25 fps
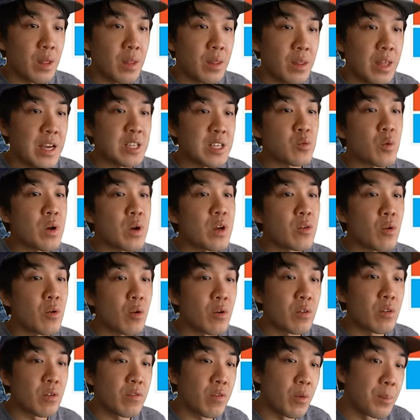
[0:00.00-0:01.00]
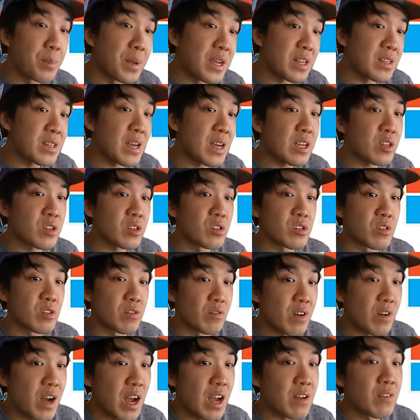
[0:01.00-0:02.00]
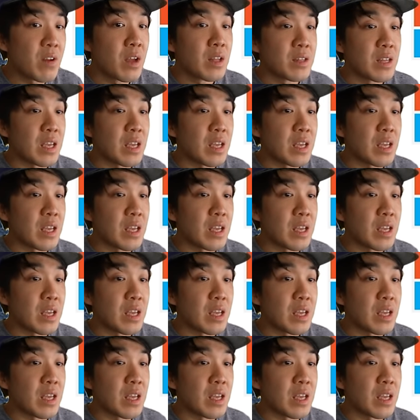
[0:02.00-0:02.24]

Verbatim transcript: That's why, in order for big tech to survive,